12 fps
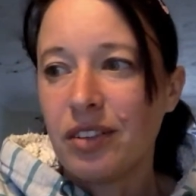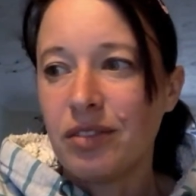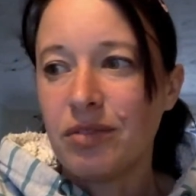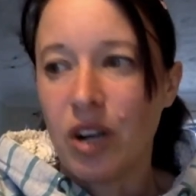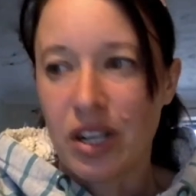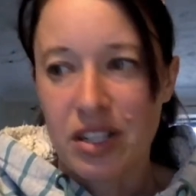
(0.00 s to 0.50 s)

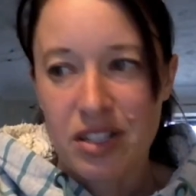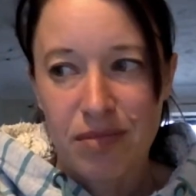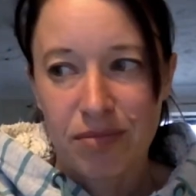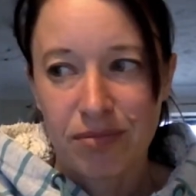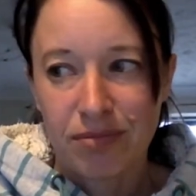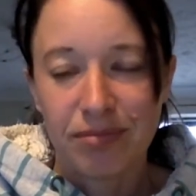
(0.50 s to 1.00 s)
Right,
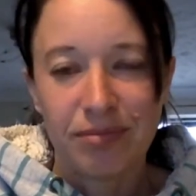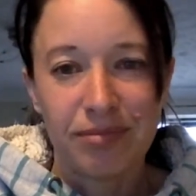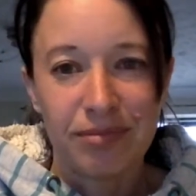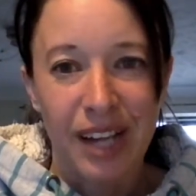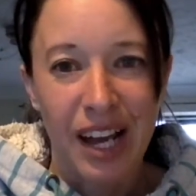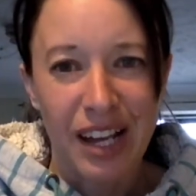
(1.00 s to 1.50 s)

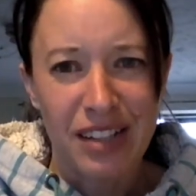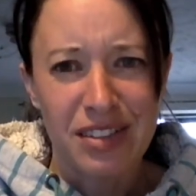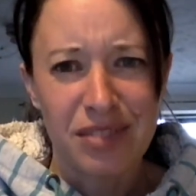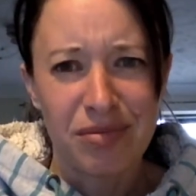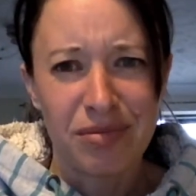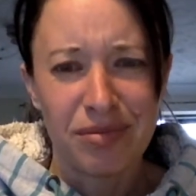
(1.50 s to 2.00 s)
and
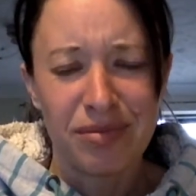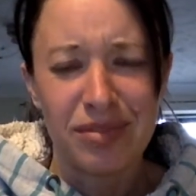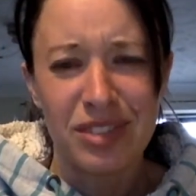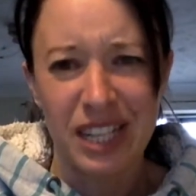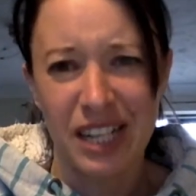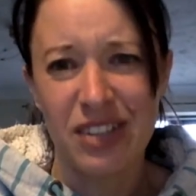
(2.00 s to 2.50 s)

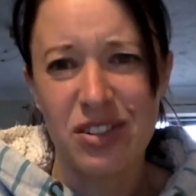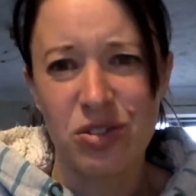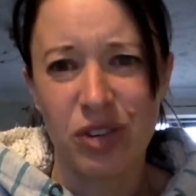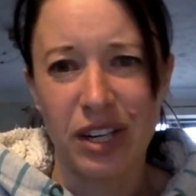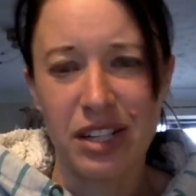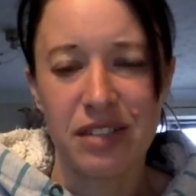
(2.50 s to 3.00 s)
to
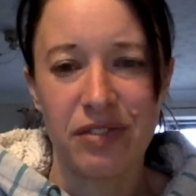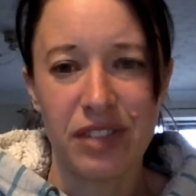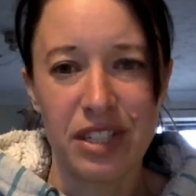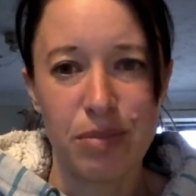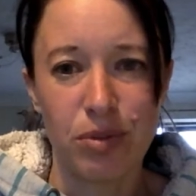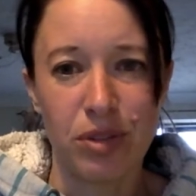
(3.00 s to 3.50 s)
illustrate
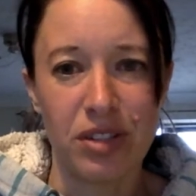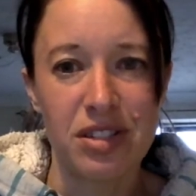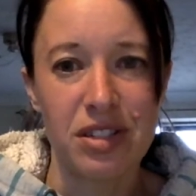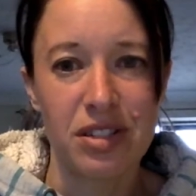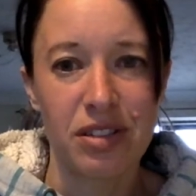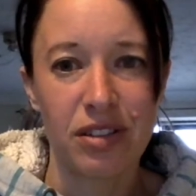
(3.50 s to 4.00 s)
these
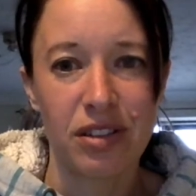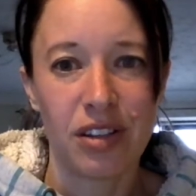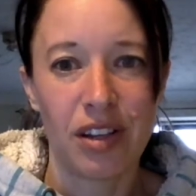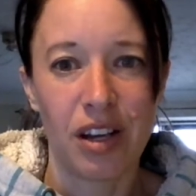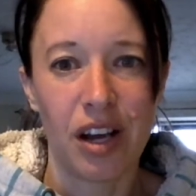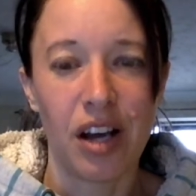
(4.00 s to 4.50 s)
points,
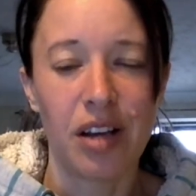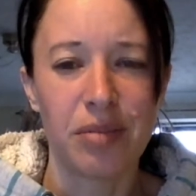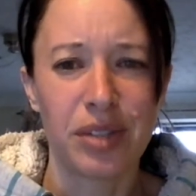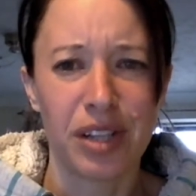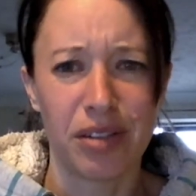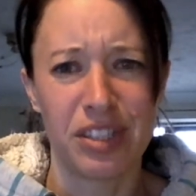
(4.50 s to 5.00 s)
I'm
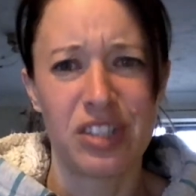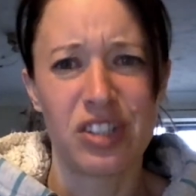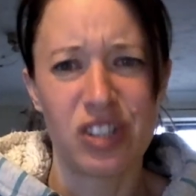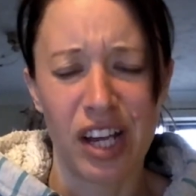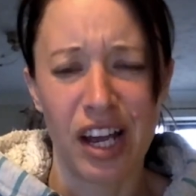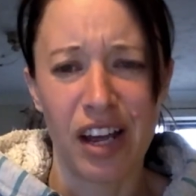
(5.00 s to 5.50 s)
going to
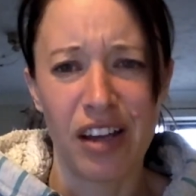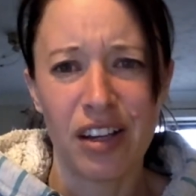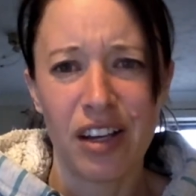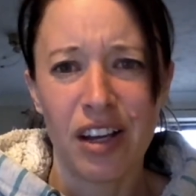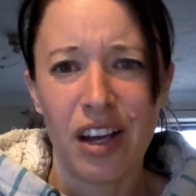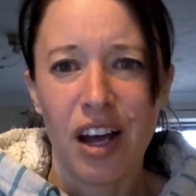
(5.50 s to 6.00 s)
share
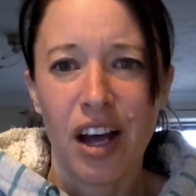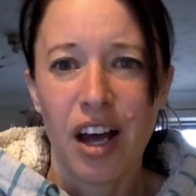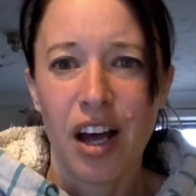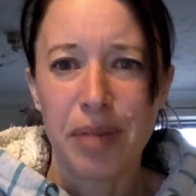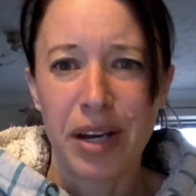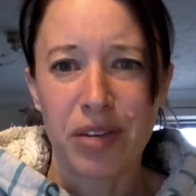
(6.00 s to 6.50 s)

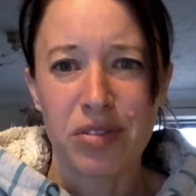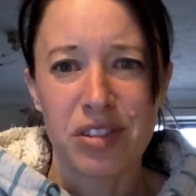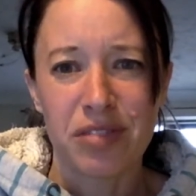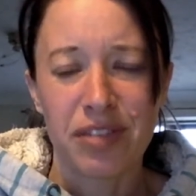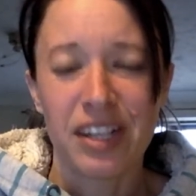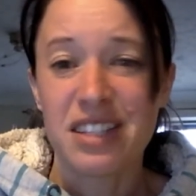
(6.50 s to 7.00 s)
about a
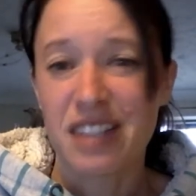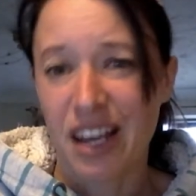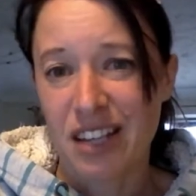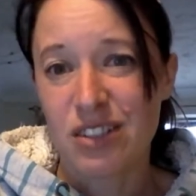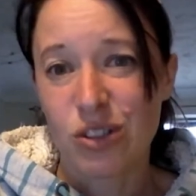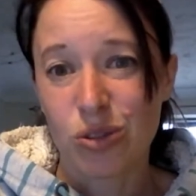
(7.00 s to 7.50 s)
fairly
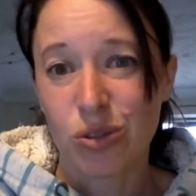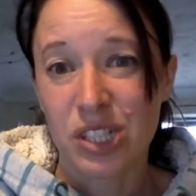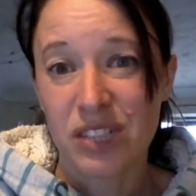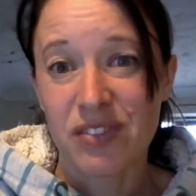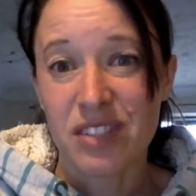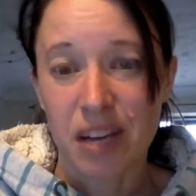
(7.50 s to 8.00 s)
sad
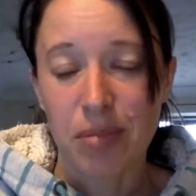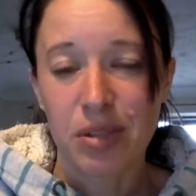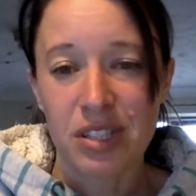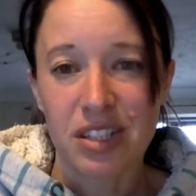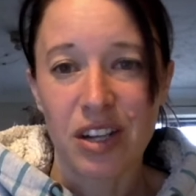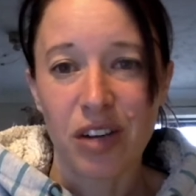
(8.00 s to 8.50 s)
situation that's happened
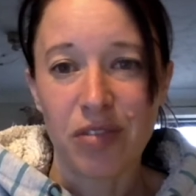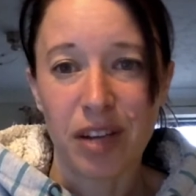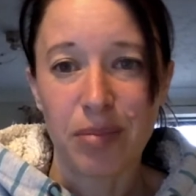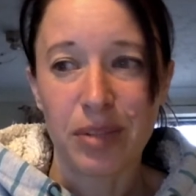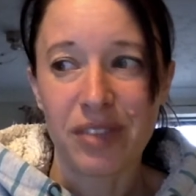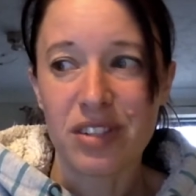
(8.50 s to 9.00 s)
in our
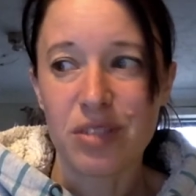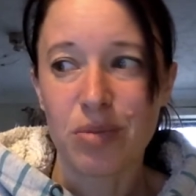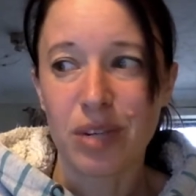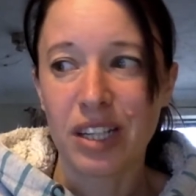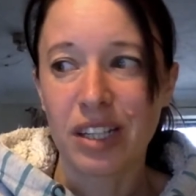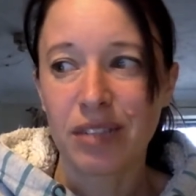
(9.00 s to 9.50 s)
family this
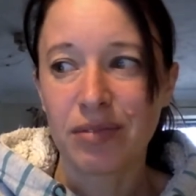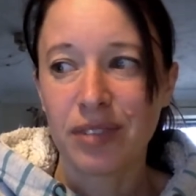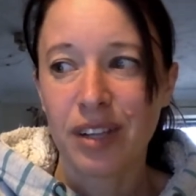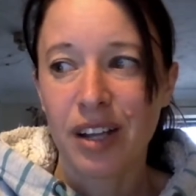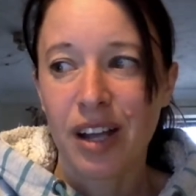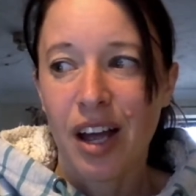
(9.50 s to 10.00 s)
week.
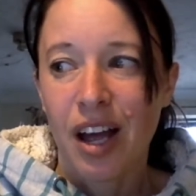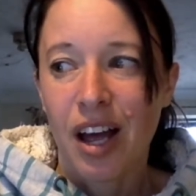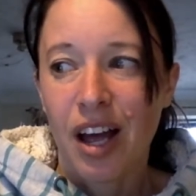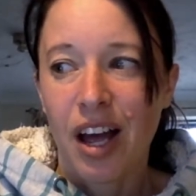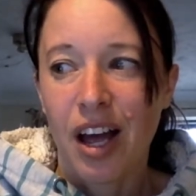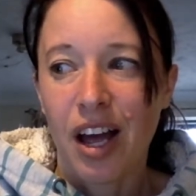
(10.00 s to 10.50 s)

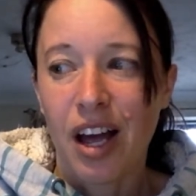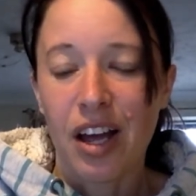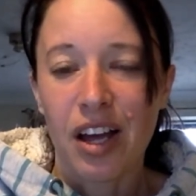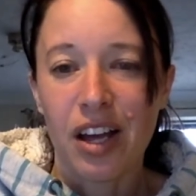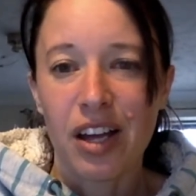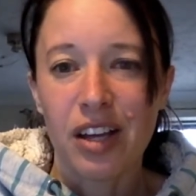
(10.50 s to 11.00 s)
I